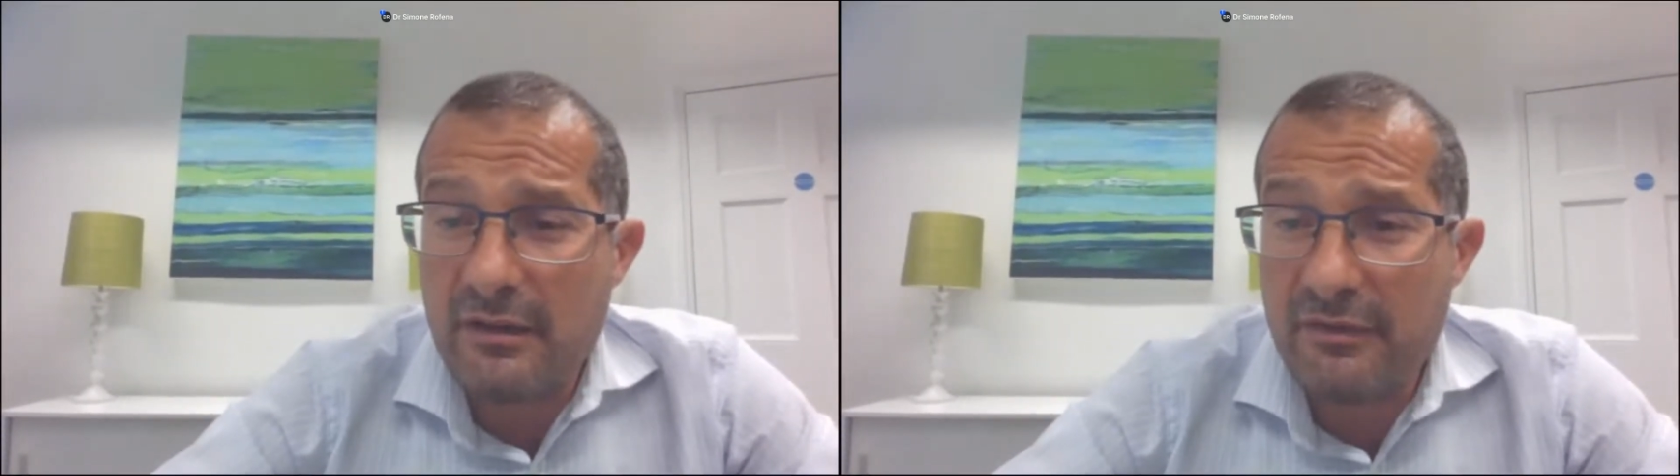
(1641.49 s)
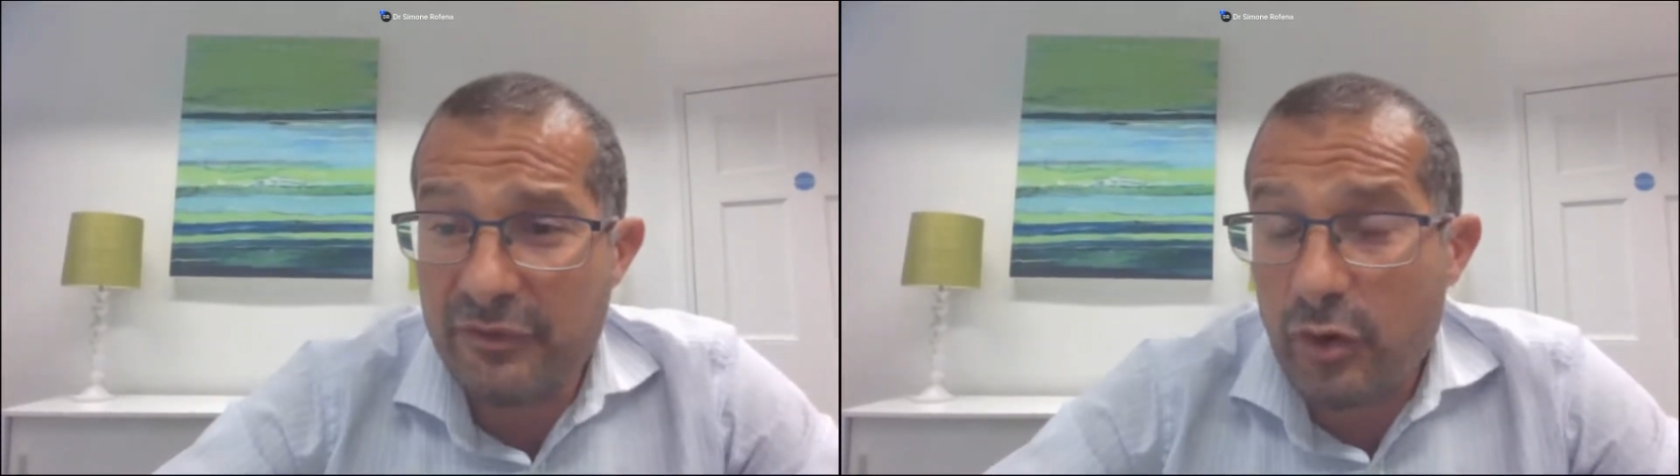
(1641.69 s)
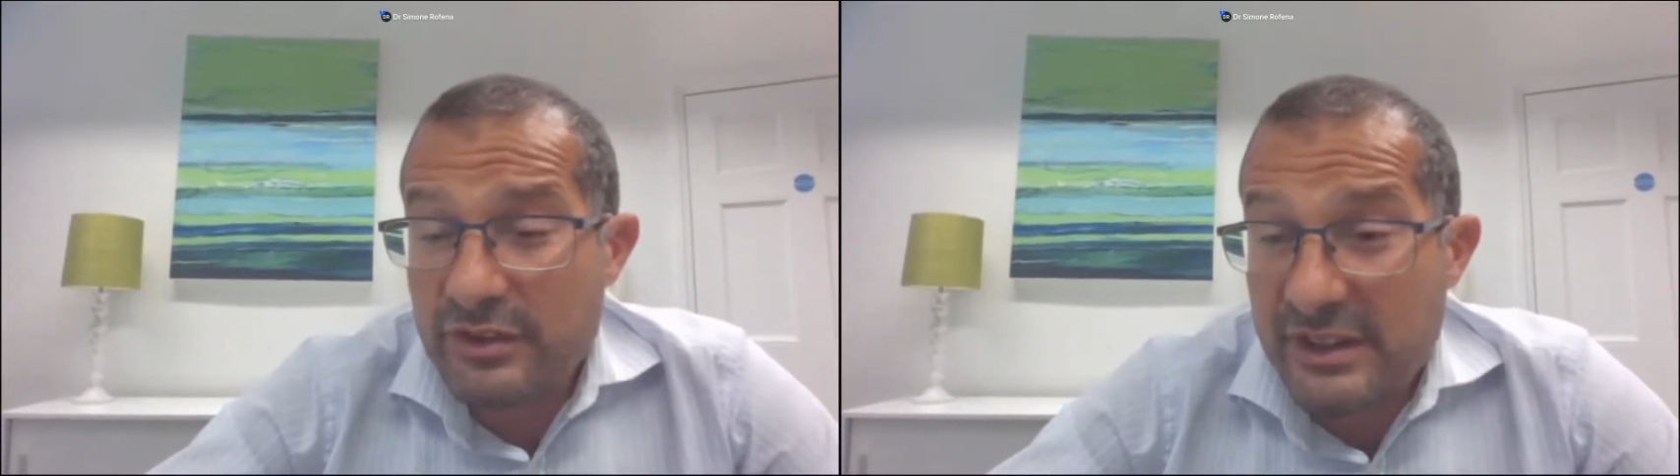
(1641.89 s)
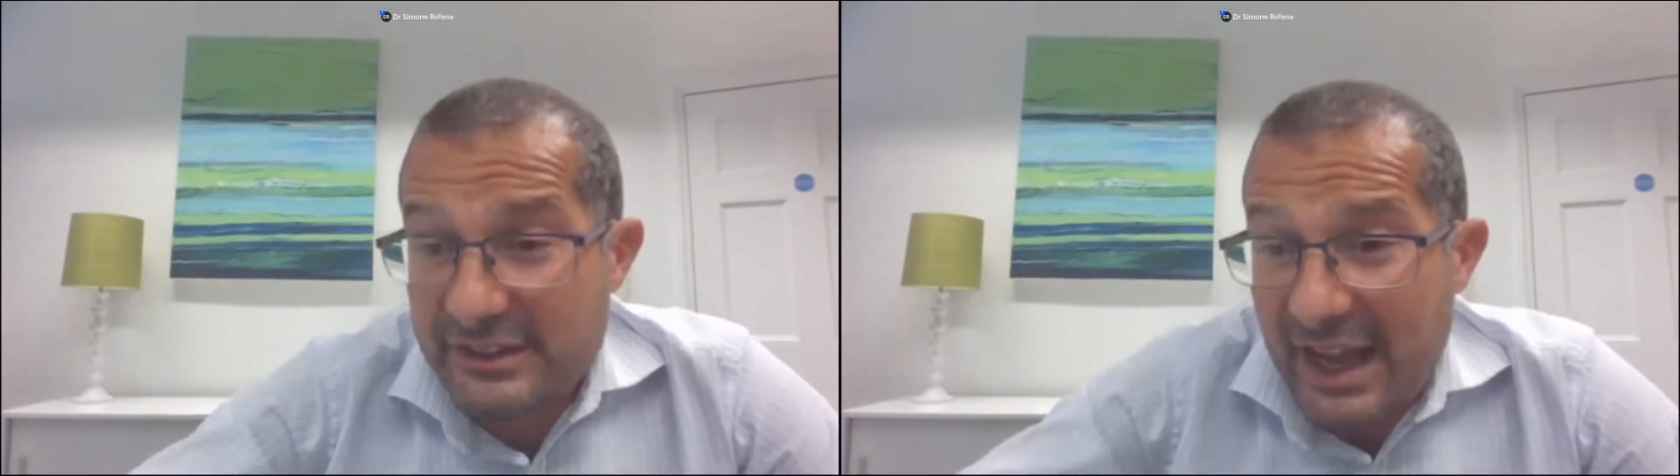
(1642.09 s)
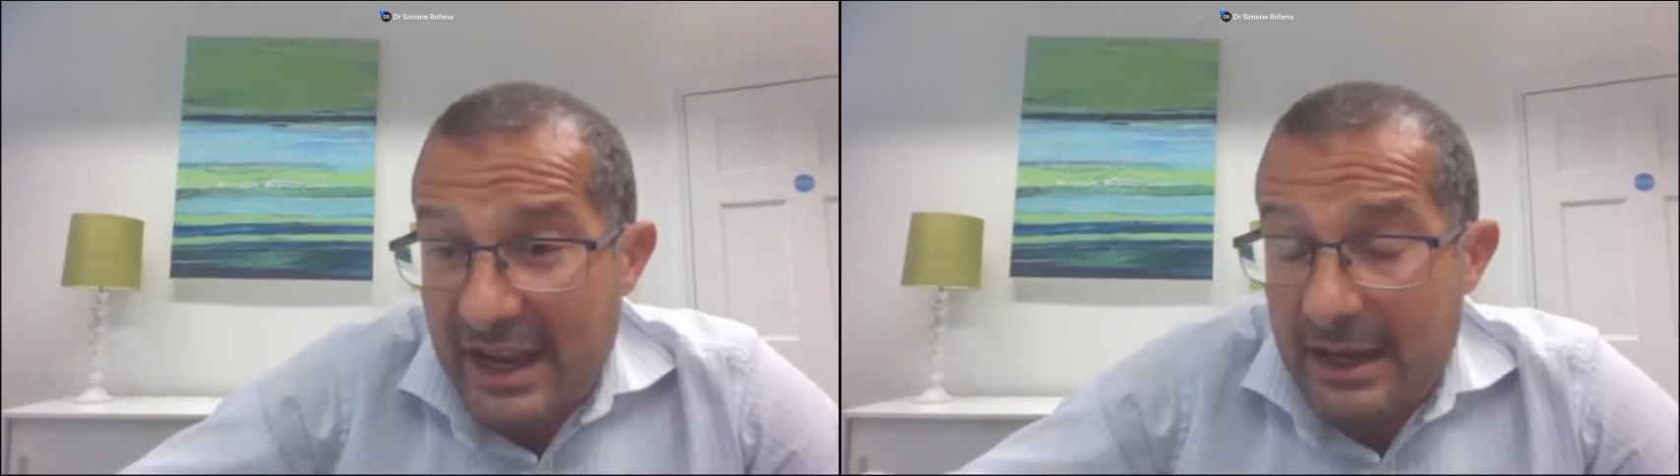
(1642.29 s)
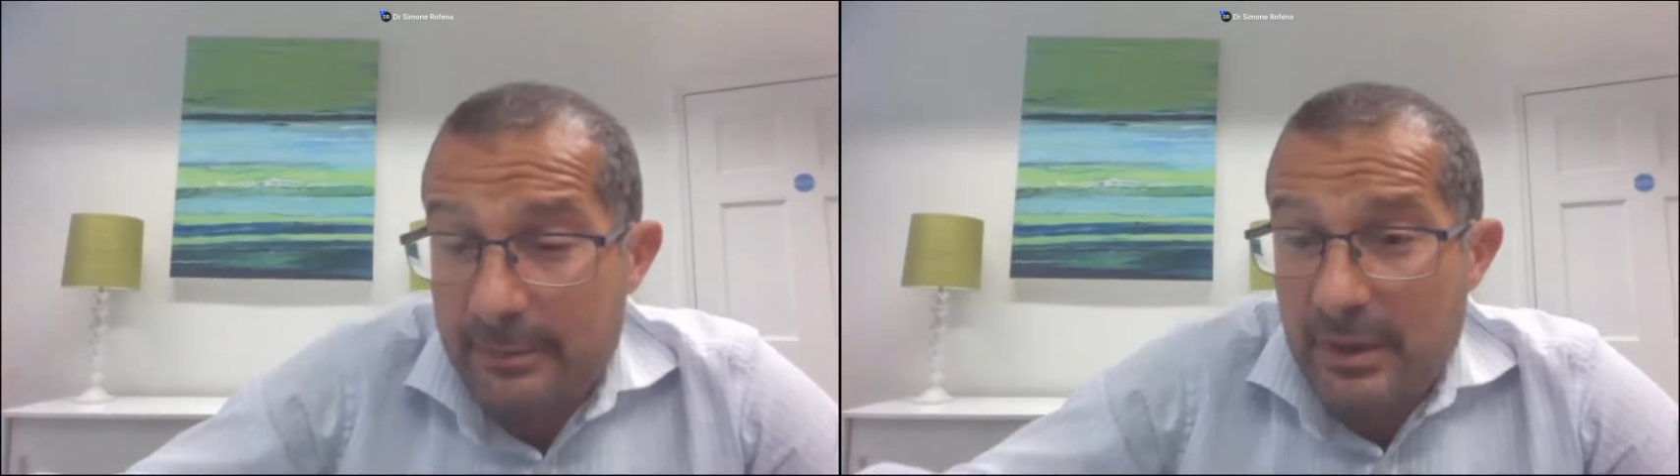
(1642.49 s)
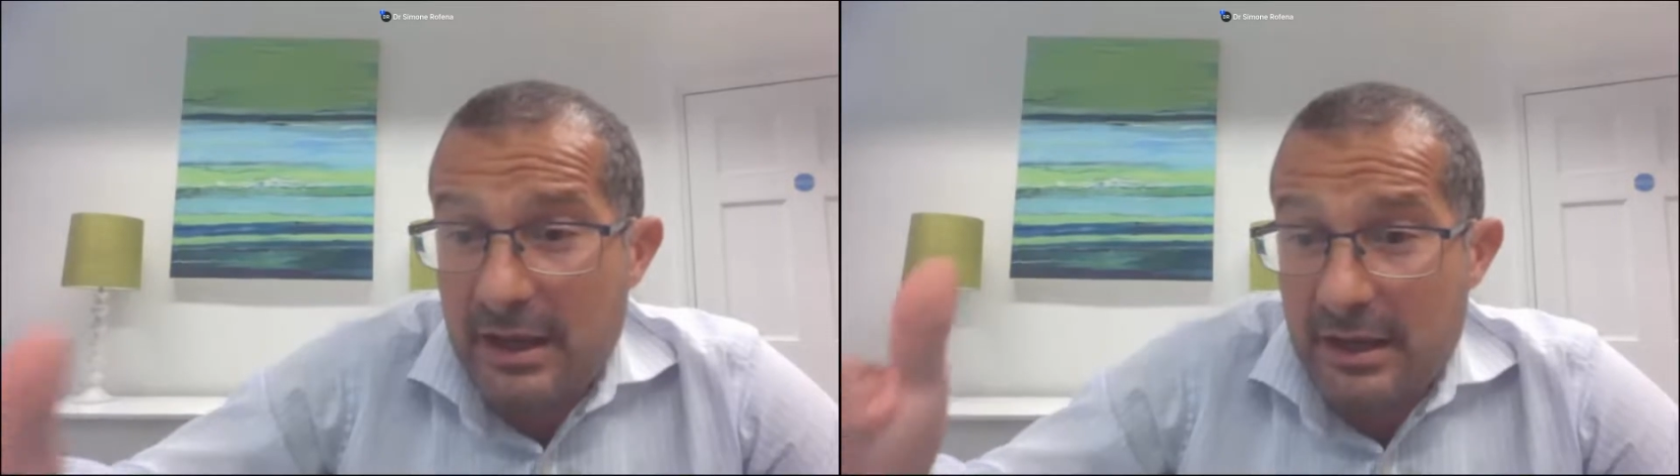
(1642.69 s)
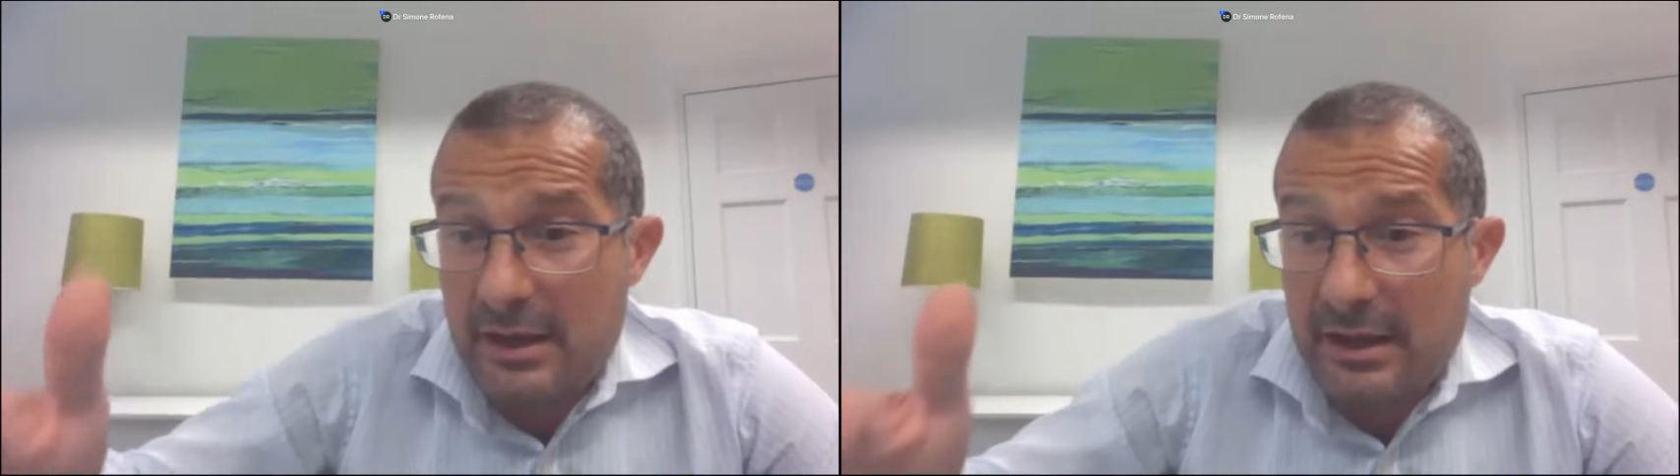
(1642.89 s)
for the time
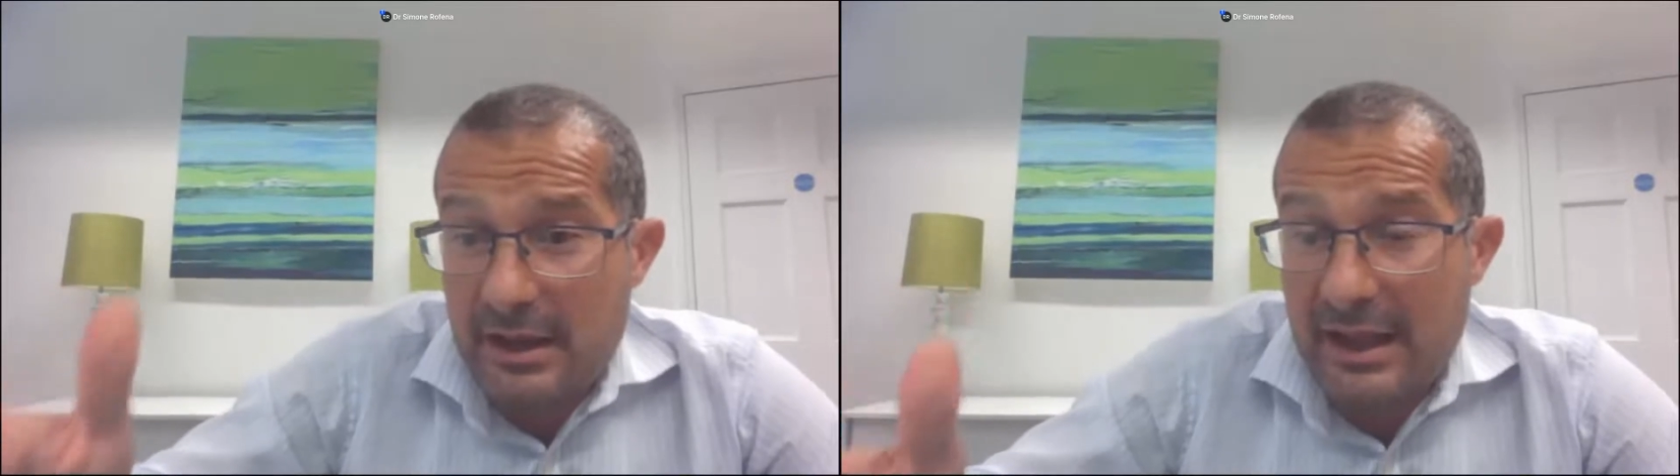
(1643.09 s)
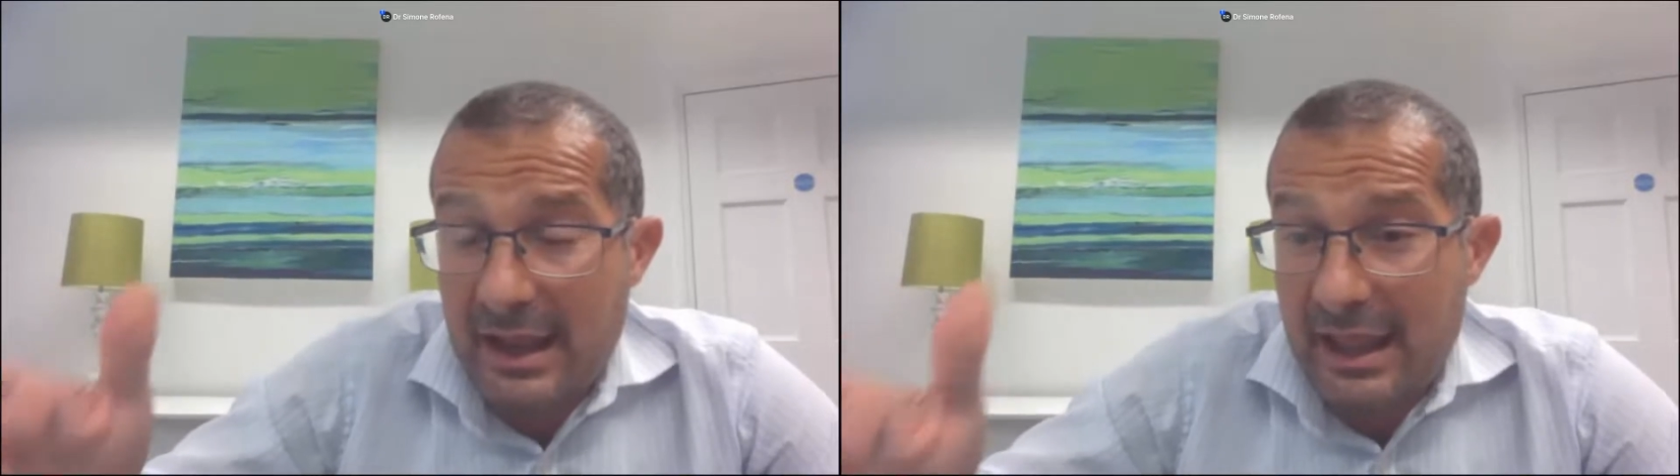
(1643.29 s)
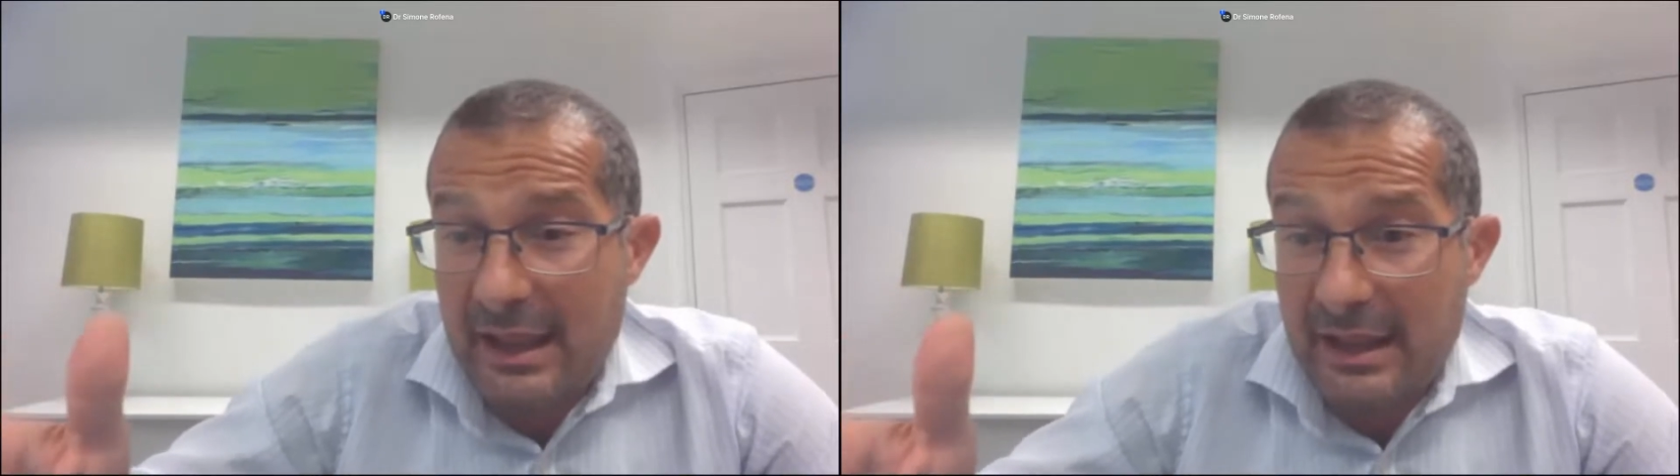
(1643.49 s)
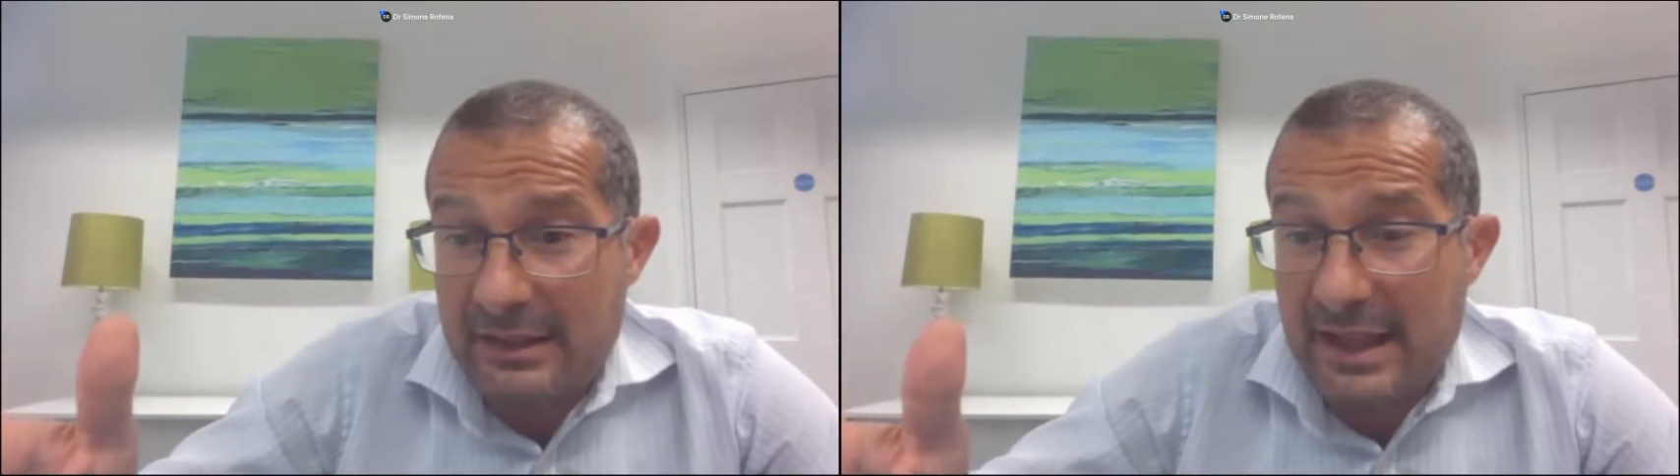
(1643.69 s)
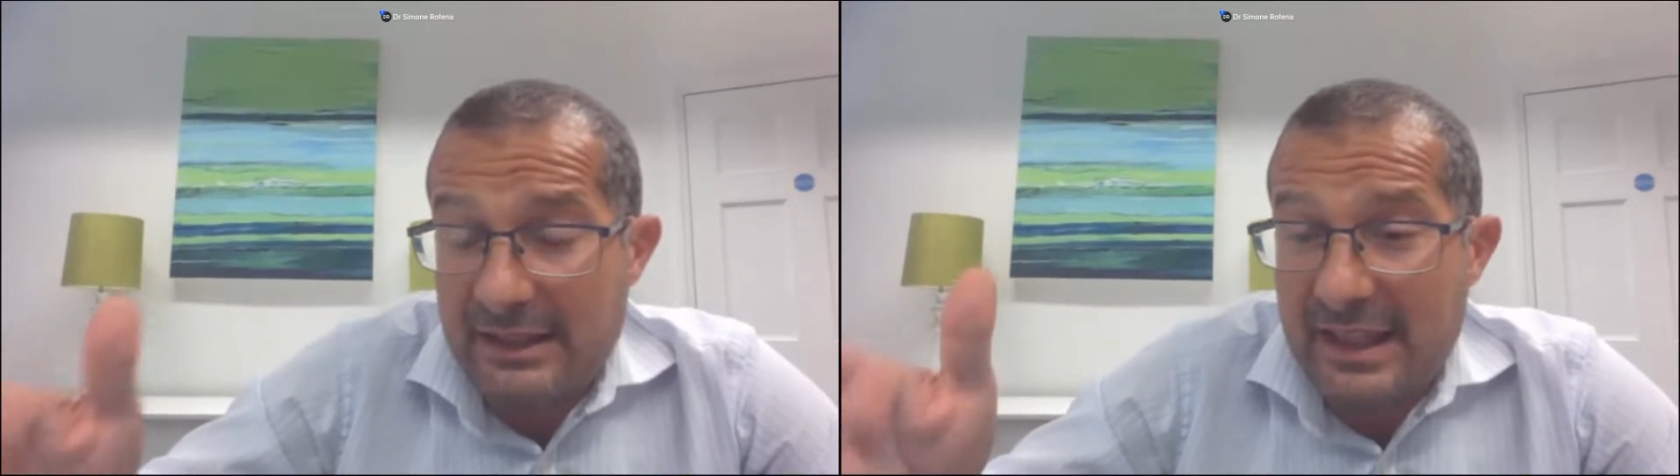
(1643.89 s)
that